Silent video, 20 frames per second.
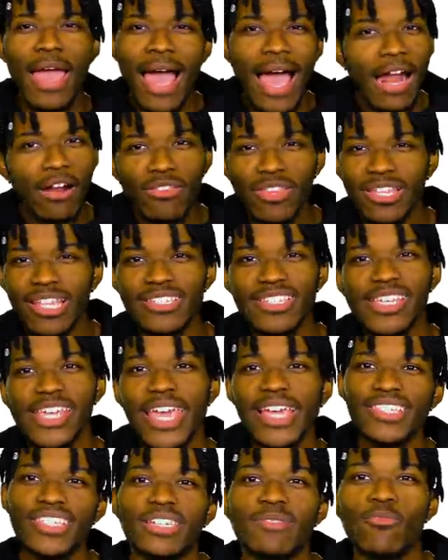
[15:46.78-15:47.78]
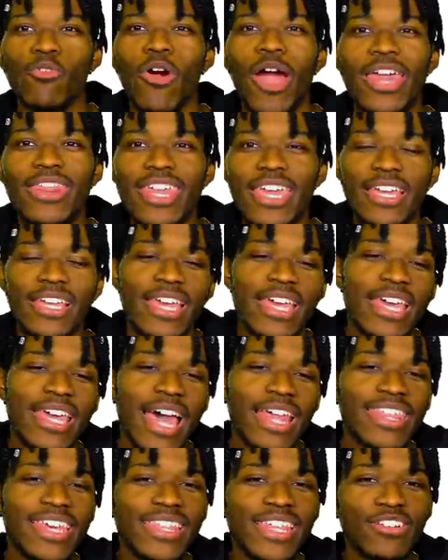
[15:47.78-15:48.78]
I don't think that's the case anymore. I think
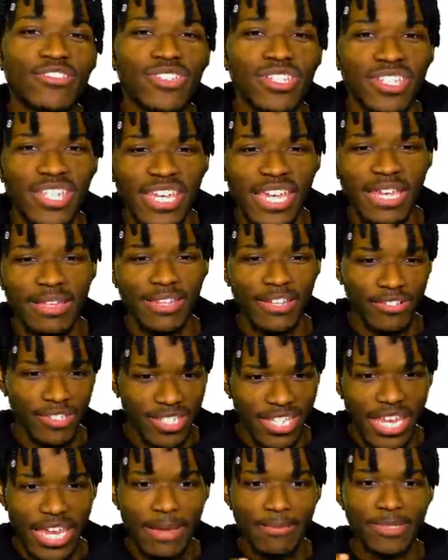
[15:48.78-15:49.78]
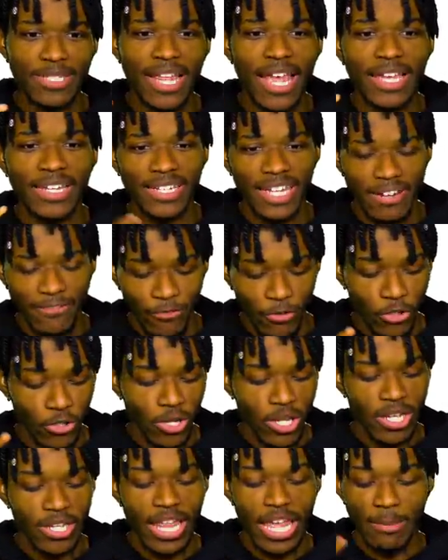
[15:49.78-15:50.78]
I think there's a team there's teams like
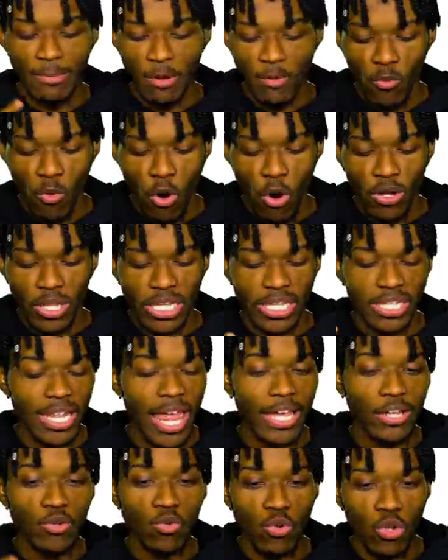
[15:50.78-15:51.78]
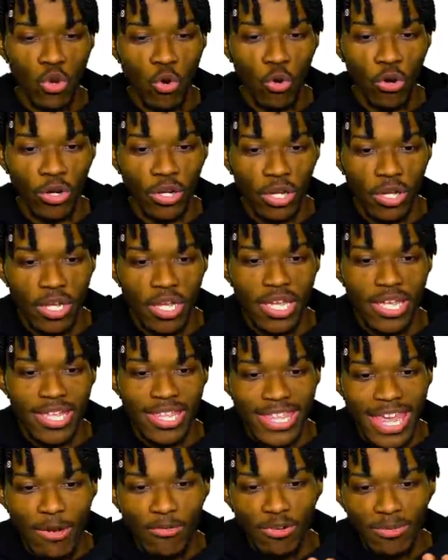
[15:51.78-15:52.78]
Denver, like Milwaukee, like New York
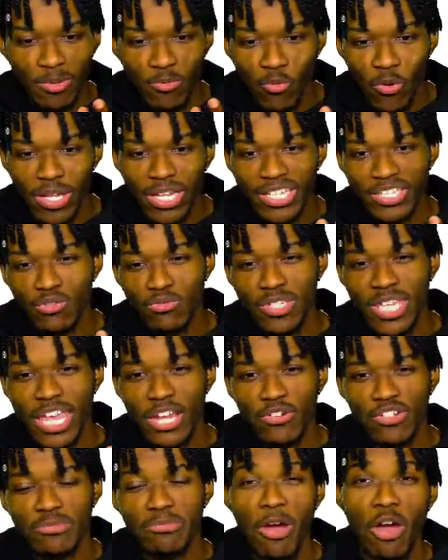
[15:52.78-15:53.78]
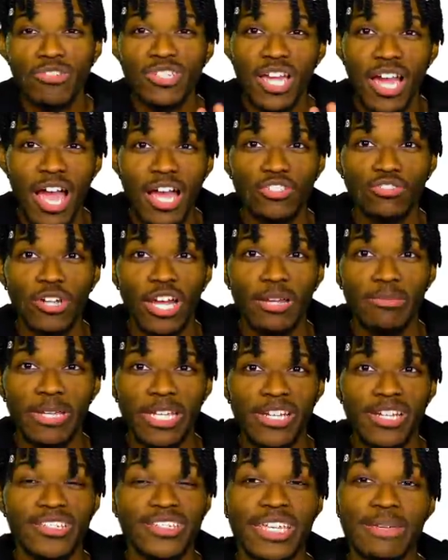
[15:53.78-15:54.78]
that would be willing to take Chris Paul's contract
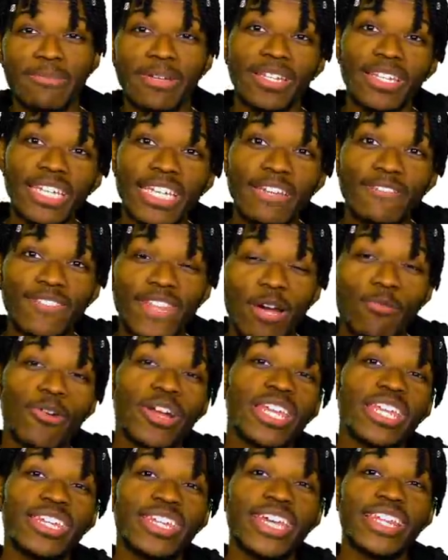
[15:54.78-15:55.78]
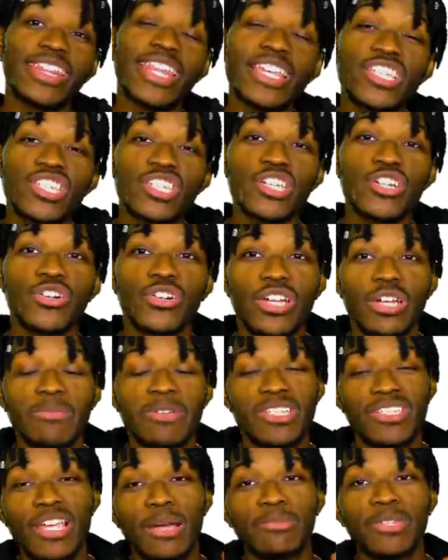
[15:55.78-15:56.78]
because they believe that what he did this year could
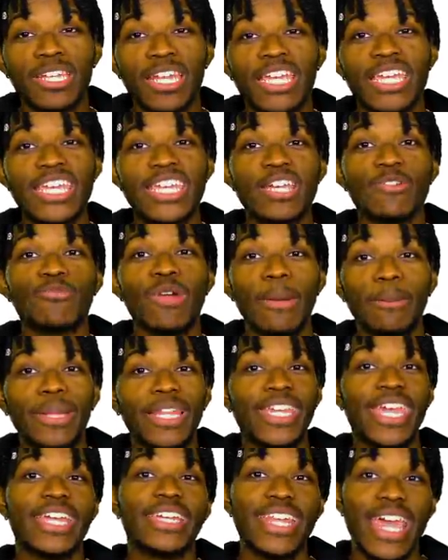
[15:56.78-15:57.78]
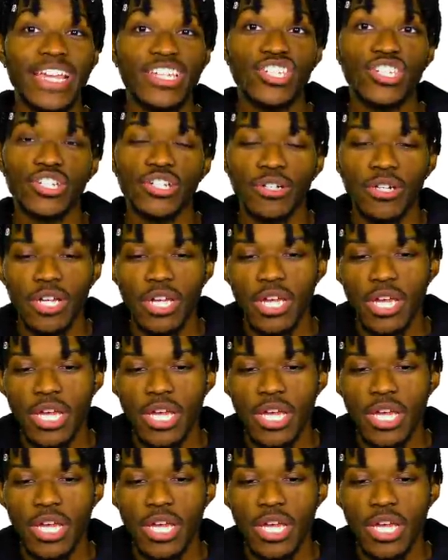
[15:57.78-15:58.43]
be something that he can replicate next year.